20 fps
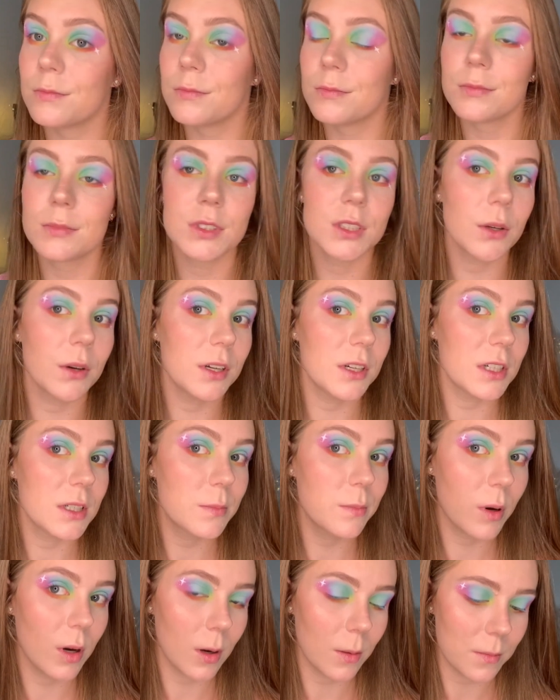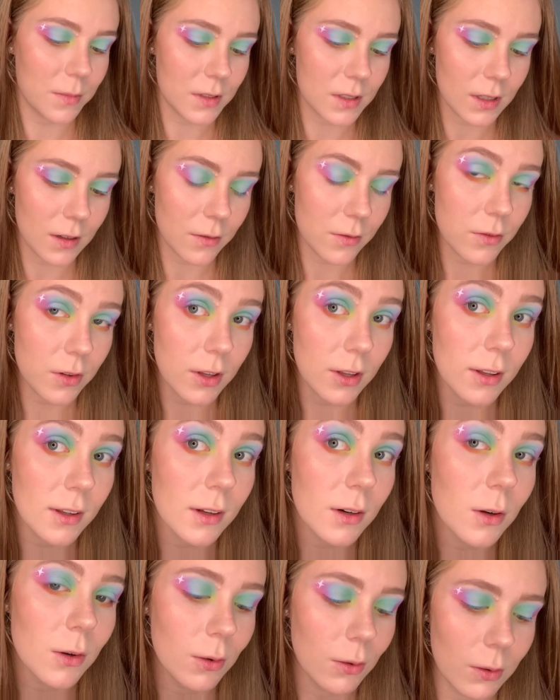So I just popped a few
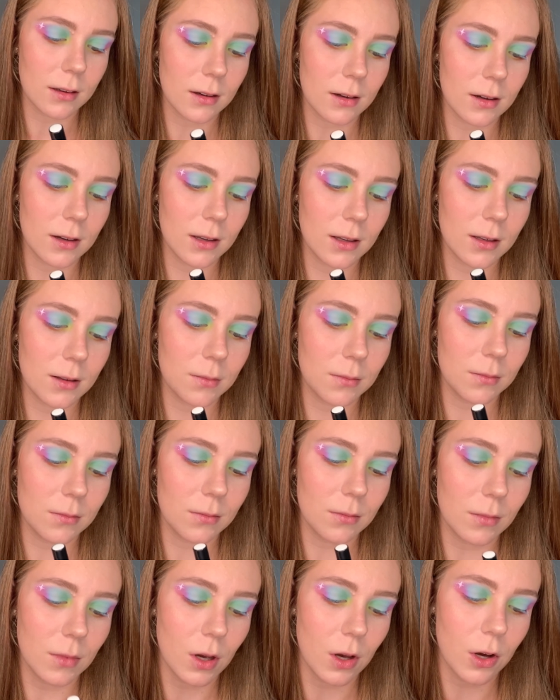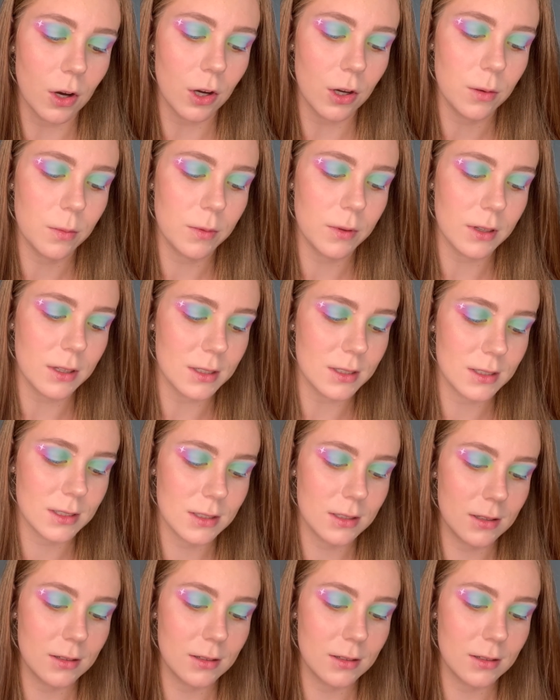little, I am hopeless.